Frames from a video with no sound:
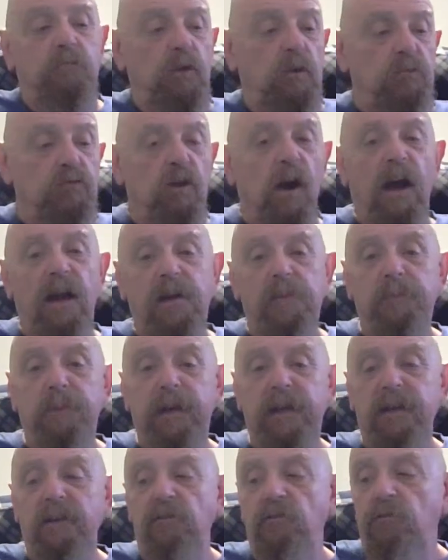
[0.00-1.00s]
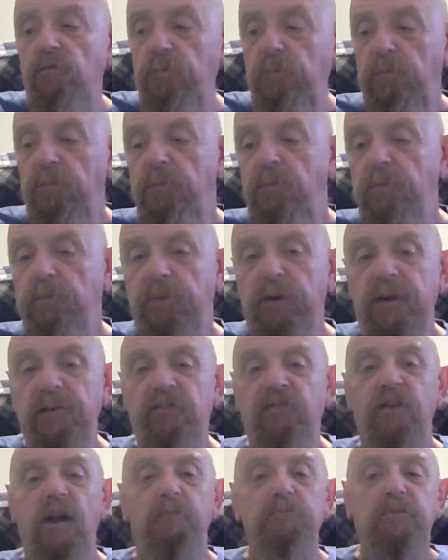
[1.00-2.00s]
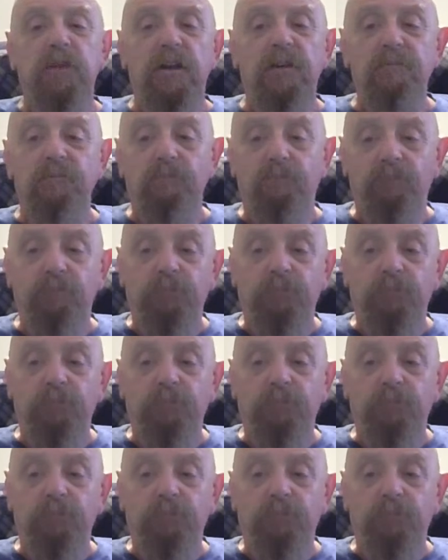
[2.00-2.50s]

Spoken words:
trying to print something,